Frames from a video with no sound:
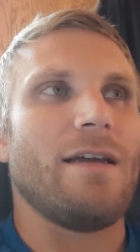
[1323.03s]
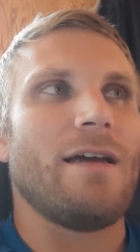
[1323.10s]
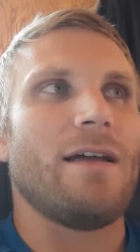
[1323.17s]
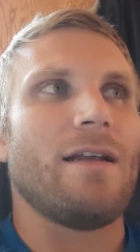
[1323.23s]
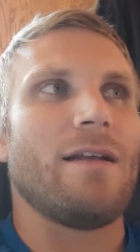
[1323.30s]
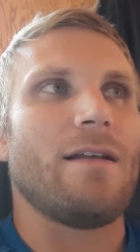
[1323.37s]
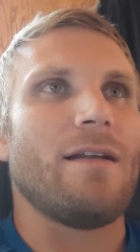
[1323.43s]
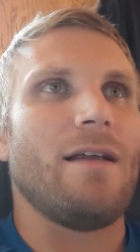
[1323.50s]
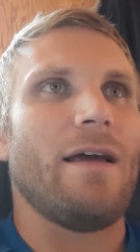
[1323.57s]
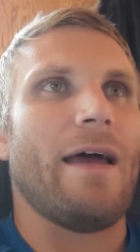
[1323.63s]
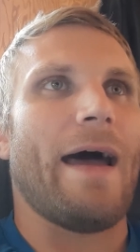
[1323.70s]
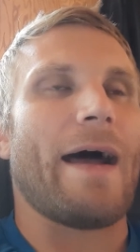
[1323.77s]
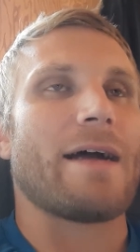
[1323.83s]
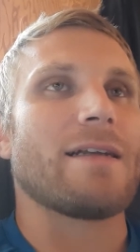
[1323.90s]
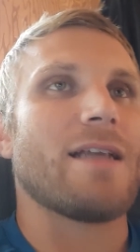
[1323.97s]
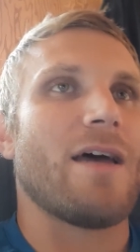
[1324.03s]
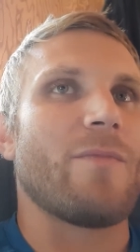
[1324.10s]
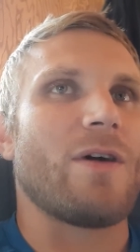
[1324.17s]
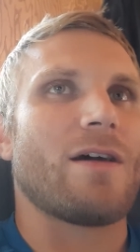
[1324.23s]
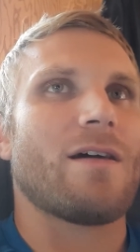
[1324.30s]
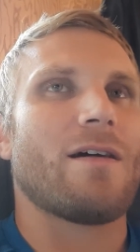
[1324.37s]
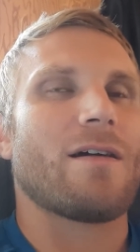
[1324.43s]
in
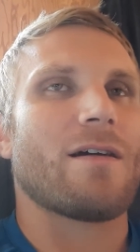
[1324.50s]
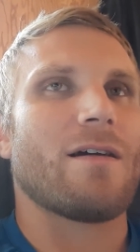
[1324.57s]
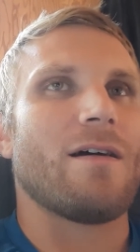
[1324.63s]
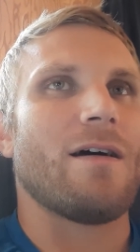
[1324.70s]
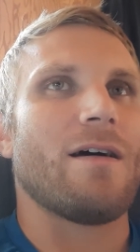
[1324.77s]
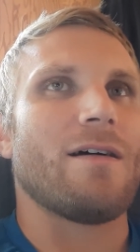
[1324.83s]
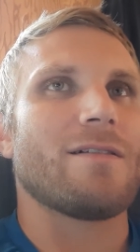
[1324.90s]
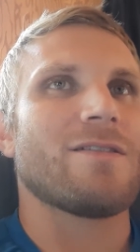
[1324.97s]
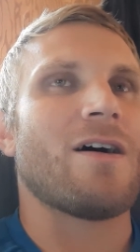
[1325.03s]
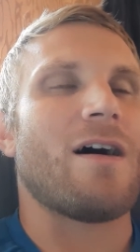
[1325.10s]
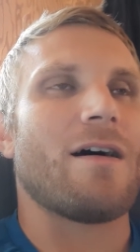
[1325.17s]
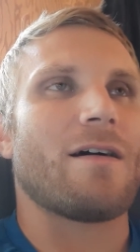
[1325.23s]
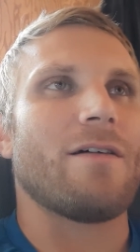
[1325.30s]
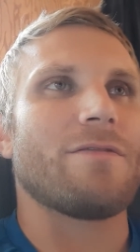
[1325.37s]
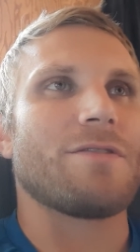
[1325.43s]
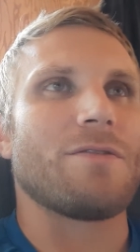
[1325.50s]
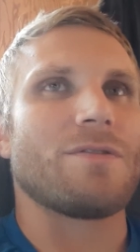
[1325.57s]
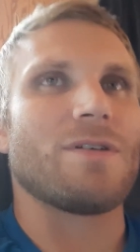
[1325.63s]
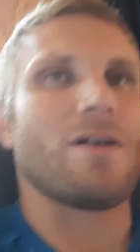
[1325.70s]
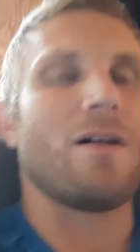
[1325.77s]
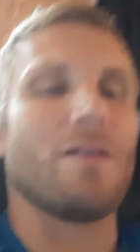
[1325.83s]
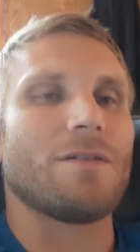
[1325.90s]
academic talk of
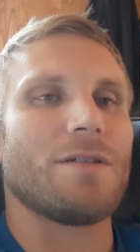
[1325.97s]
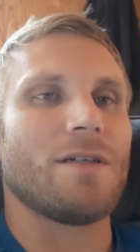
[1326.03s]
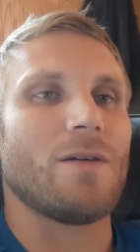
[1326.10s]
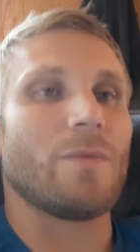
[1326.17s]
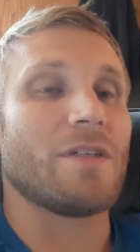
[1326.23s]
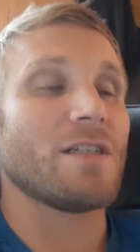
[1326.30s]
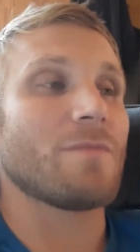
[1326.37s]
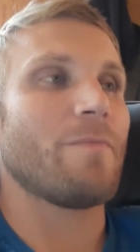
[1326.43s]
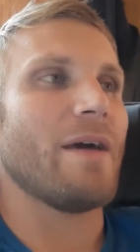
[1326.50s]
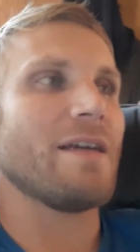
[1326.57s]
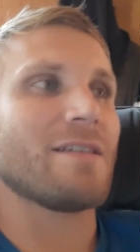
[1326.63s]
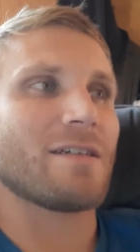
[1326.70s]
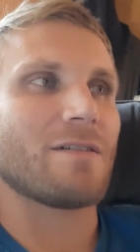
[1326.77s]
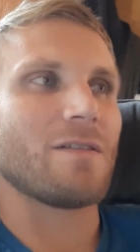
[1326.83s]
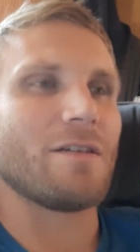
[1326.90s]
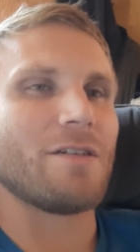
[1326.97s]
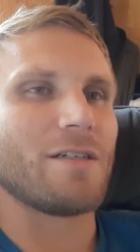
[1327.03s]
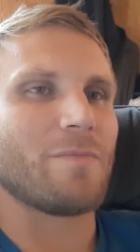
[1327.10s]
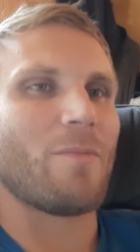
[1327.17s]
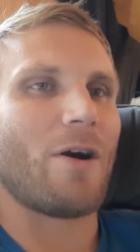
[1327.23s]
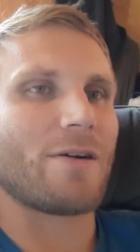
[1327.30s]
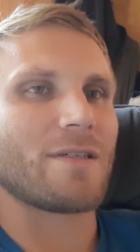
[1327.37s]
sociology, which is basically
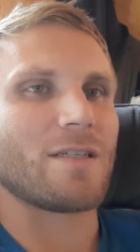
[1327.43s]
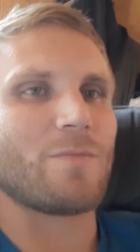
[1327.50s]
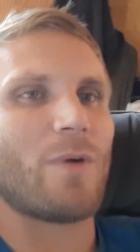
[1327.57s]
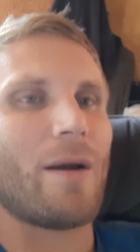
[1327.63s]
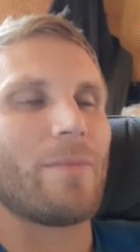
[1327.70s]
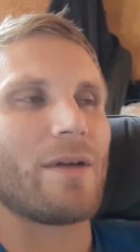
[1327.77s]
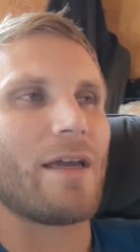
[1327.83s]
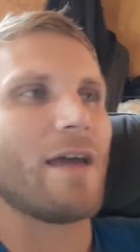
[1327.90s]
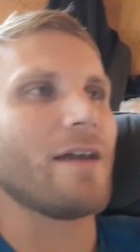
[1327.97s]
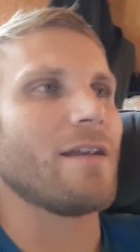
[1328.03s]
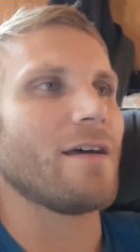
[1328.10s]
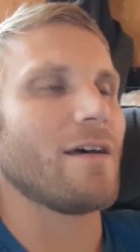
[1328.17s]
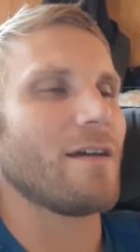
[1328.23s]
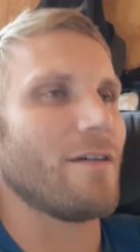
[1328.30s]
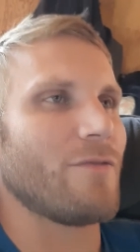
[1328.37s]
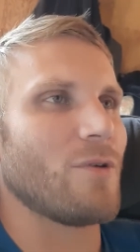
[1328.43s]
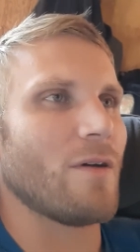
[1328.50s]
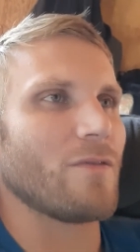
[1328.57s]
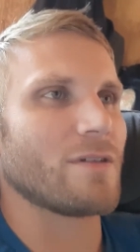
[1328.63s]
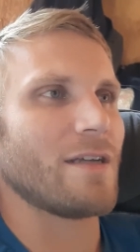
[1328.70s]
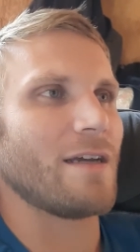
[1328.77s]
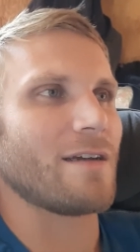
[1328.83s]
just Marxist propaganda if you
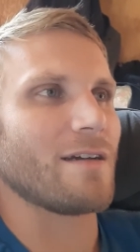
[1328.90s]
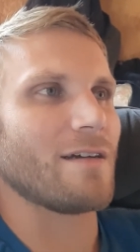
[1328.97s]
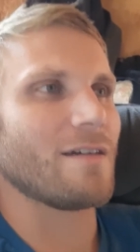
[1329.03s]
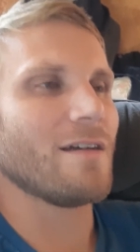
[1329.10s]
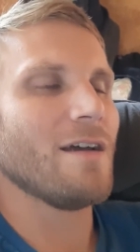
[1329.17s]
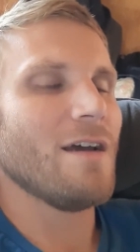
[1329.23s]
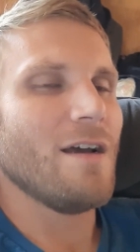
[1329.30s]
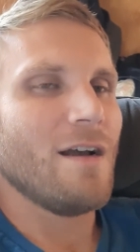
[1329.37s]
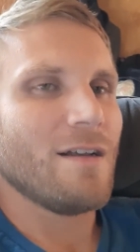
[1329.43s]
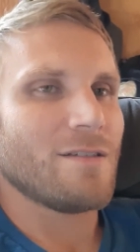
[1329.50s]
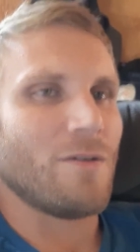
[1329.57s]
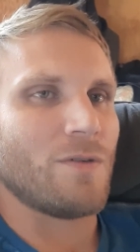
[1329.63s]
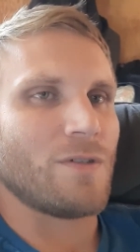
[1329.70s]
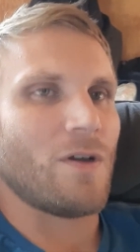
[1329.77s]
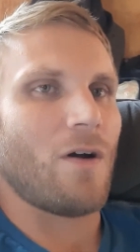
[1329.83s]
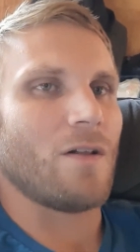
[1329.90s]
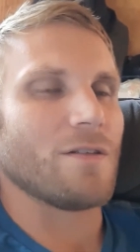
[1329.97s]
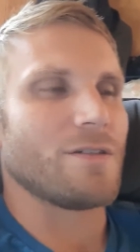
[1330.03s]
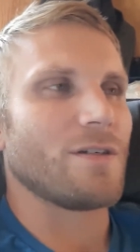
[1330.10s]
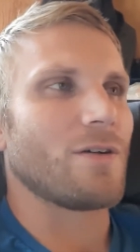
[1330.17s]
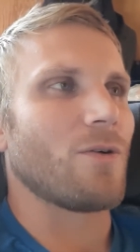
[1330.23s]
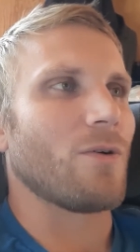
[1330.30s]
ever take a
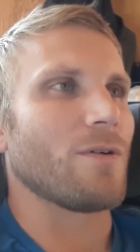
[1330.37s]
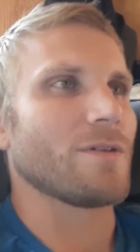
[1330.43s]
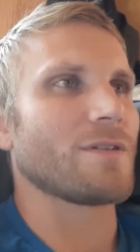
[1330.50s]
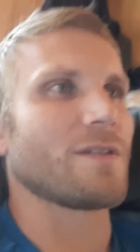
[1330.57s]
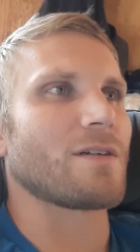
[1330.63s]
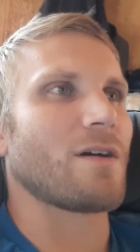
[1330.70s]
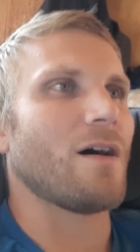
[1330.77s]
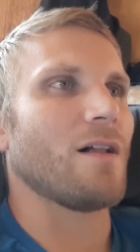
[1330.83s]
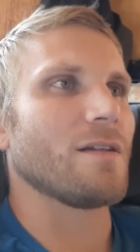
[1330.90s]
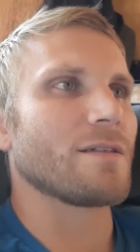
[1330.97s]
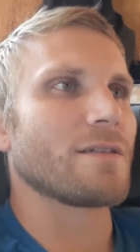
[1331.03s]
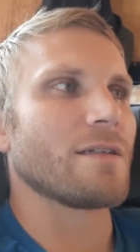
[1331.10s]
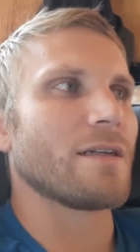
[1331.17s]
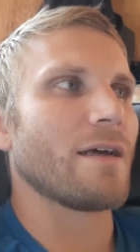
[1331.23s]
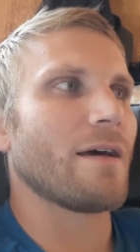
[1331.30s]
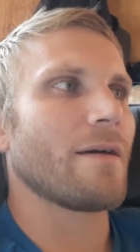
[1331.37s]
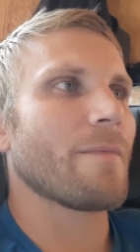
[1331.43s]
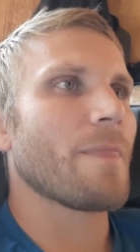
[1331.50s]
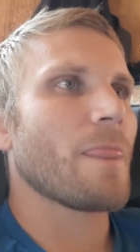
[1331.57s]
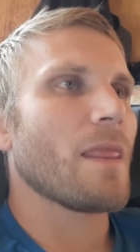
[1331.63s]
sociology course in college today.